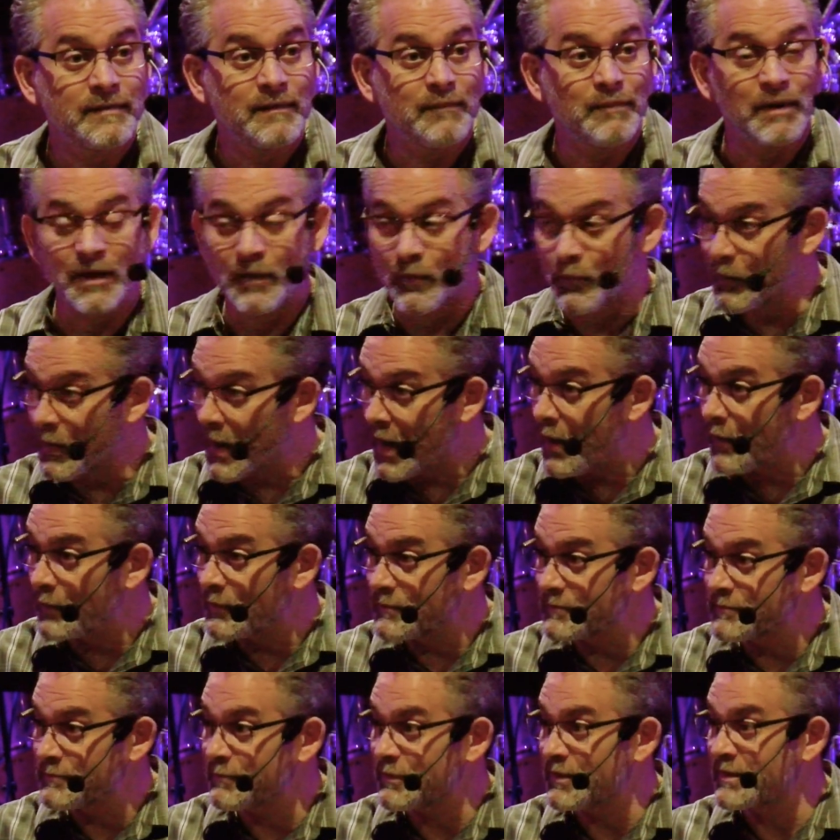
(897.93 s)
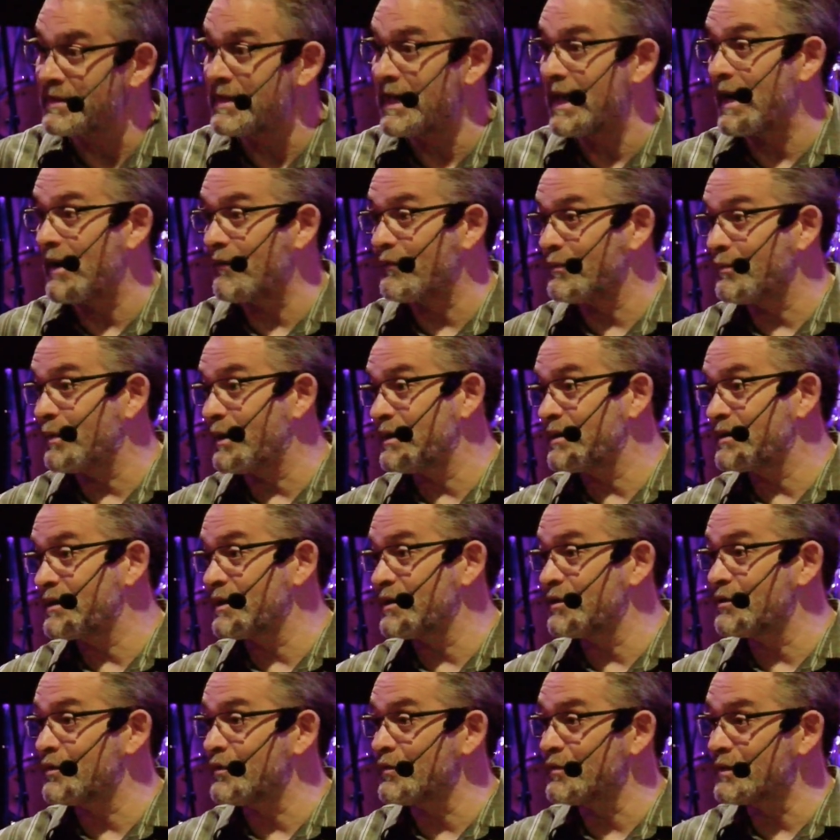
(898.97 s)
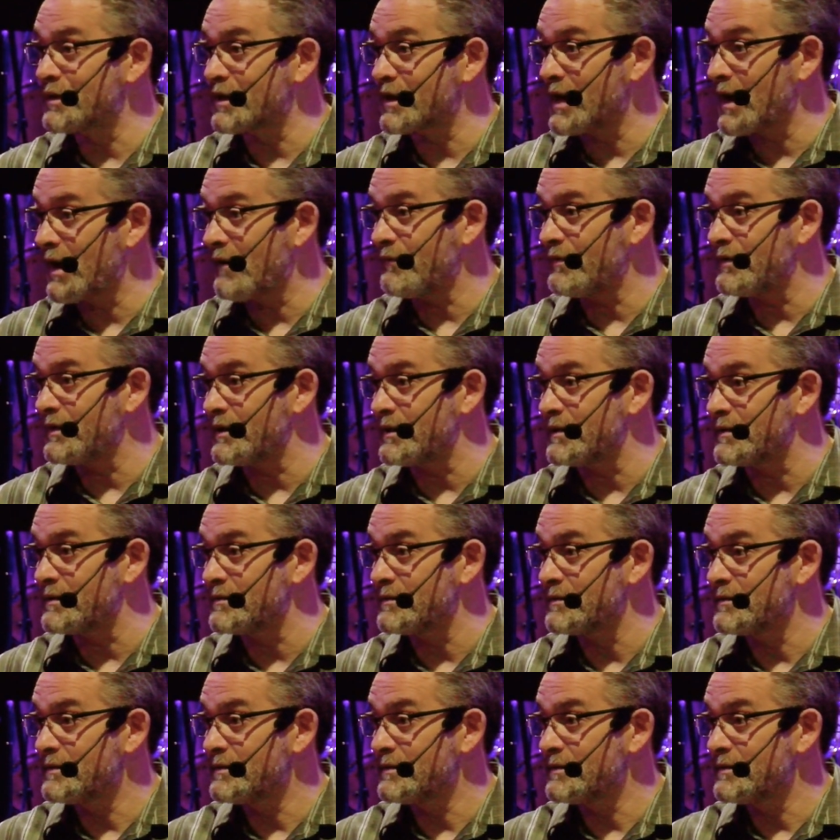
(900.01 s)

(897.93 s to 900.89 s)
But it won't because not everybody's going to choose the covenant.